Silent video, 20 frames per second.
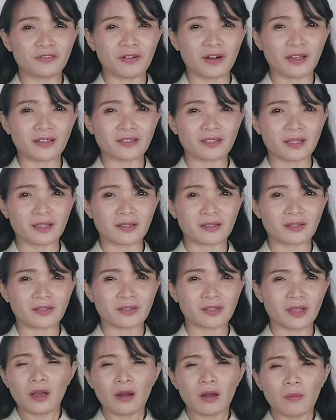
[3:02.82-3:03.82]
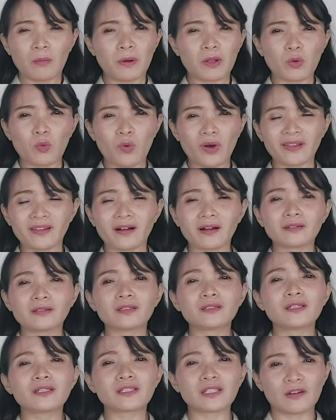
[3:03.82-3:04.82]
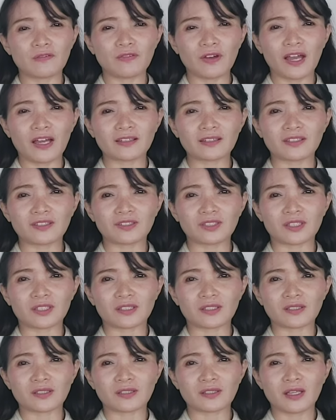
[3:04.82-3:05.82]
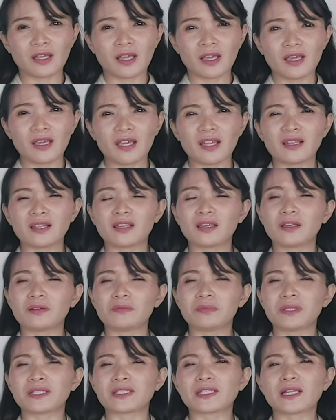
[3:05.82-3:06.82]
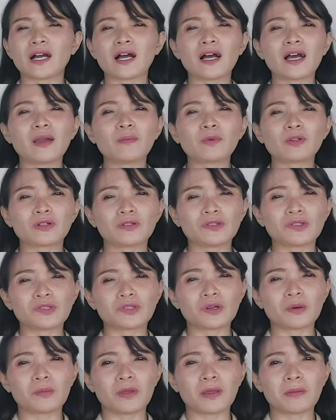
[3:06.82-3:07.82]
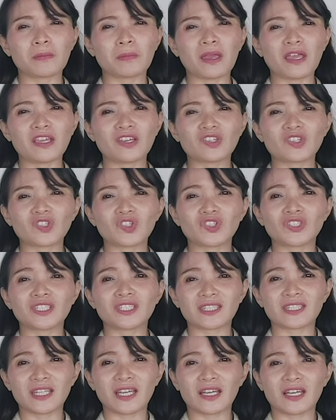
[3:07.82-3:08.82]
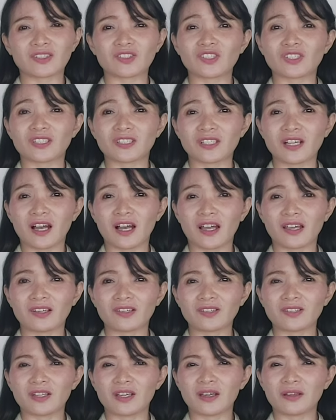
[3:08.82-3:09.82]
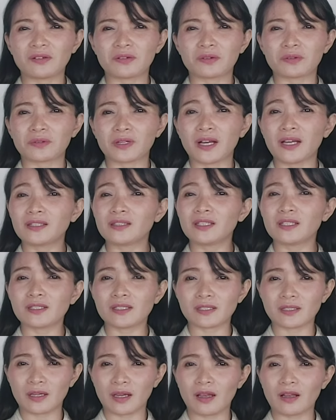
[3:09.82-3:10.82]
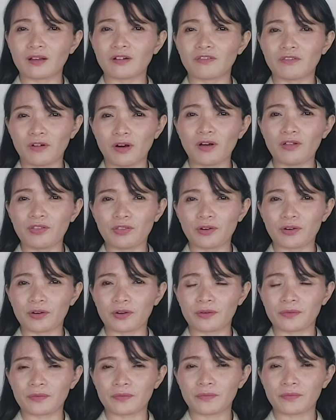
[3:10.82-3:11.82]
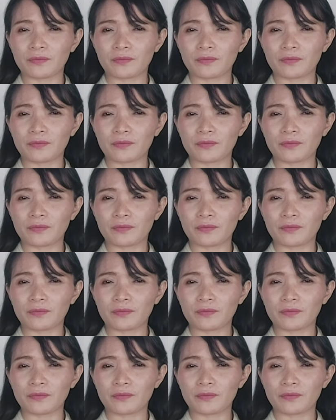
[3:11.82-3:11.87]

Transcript: devices. But what are the disadvantages? It can be time-consuming based on the text size and writing style of author.